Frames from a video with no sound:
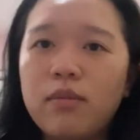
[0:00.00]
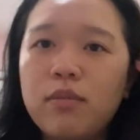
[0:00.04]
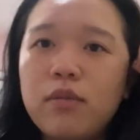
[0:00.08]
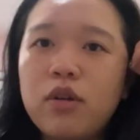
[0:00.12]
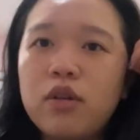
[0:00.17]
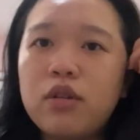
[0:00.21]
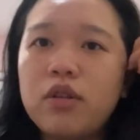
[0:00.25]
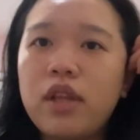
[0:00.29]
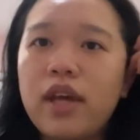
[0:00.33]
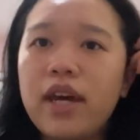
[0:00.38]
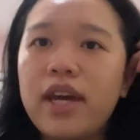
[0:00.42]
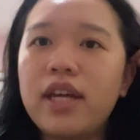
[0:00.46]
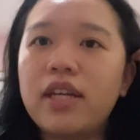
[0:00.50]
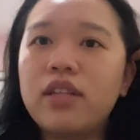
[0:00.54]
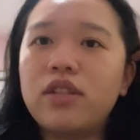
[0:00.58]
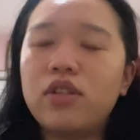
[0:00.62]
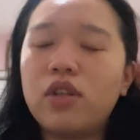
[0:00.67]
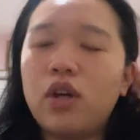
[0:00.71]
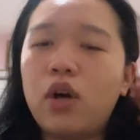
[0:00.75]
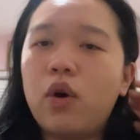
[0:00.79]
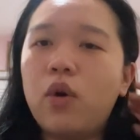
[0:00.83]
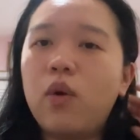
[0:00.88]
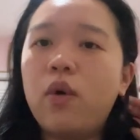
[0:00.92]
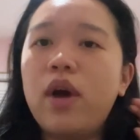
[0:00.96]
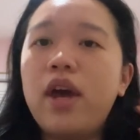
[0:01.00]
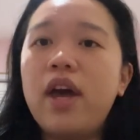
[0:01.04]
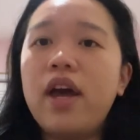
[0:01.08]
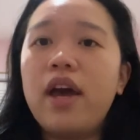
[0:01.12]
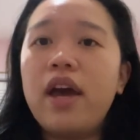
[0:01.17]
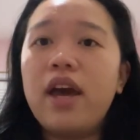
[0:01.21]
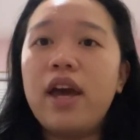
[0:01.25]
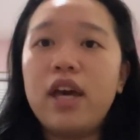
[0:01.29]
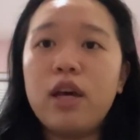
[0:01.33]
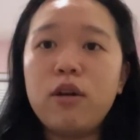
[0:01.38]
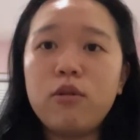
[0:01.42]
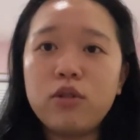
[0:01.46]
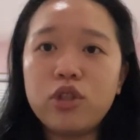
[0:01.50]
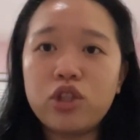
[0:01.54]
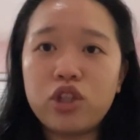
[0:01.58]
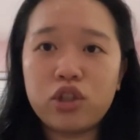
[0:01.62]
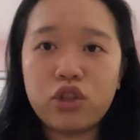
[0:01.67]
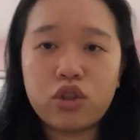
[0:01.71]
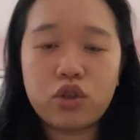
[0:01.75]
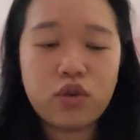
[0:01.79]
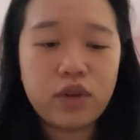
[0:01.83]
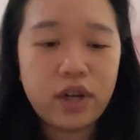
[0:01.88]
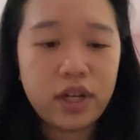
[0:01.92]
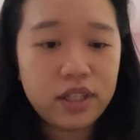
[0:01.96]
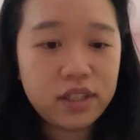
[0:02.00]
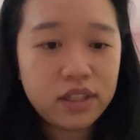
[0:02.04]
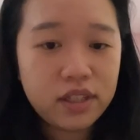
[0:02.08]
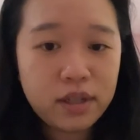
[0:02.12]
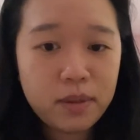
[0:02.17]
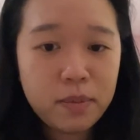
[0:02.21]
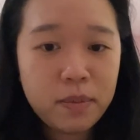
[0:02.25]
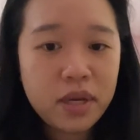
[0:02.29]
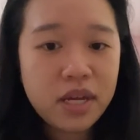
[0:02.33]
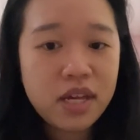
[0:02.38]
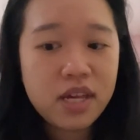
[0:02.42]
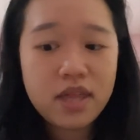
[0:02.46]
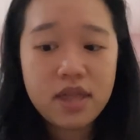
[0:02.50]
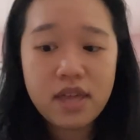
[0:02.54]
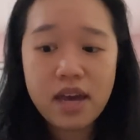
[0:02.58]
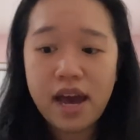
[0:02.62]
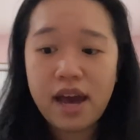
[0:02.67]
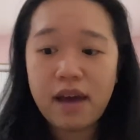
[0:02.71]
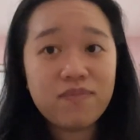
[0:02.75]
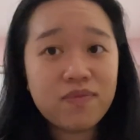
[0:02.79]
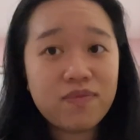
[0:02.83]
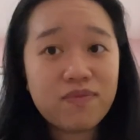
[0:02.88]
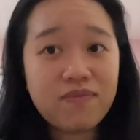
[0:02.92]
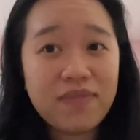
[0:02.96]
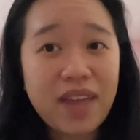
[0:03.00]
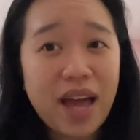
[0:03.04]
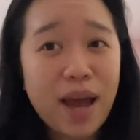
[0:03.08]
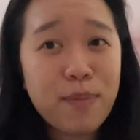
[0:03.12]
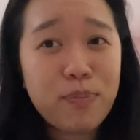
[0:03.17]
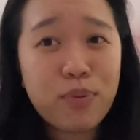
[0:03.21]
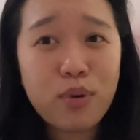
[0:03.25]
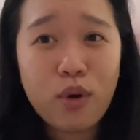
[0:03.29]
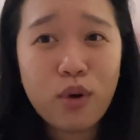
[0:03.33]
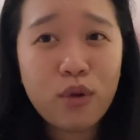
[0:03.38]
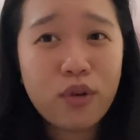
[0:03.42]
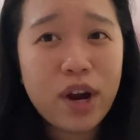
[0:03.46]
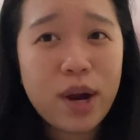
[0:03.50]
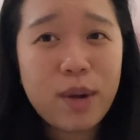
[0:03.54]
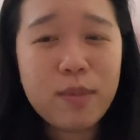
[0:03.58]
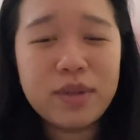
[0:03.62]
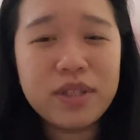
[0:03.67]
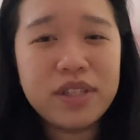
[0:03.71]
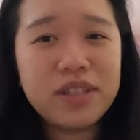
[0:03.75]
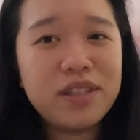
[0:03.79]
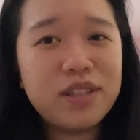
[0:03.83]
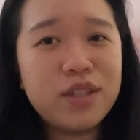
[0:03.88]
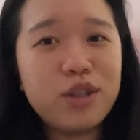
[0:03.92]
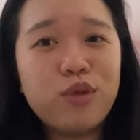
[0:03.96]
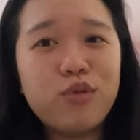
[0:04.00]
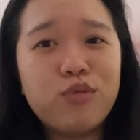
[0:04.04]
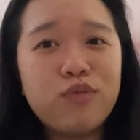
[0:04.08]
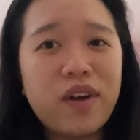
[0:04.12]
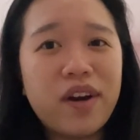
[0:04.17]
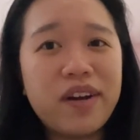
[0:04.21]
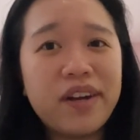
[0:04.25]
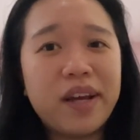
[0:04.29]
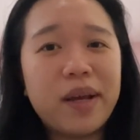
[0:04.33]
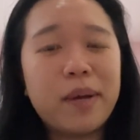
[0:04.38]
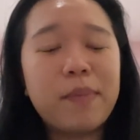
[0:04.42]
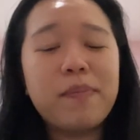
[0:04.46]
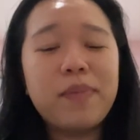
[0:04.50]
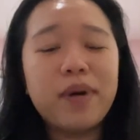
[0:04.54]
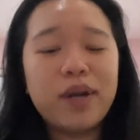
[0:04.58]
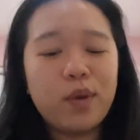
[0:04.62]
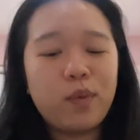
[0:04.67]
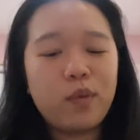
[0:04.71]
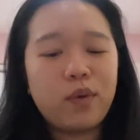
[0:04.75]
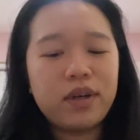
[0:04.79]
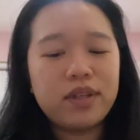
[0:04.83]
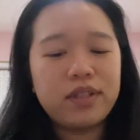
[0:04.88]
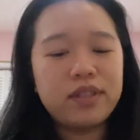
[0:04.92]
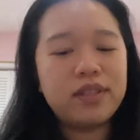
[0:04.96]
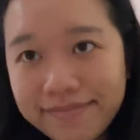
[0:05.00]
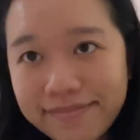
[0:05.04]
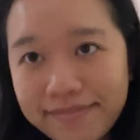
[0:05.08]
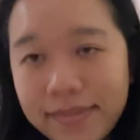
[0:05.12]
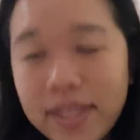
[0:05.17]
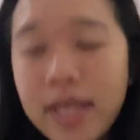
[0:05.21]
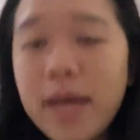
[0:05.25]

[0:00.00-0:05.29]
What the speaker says: looked like. So it was just crazy to me that that program was still running, but it was.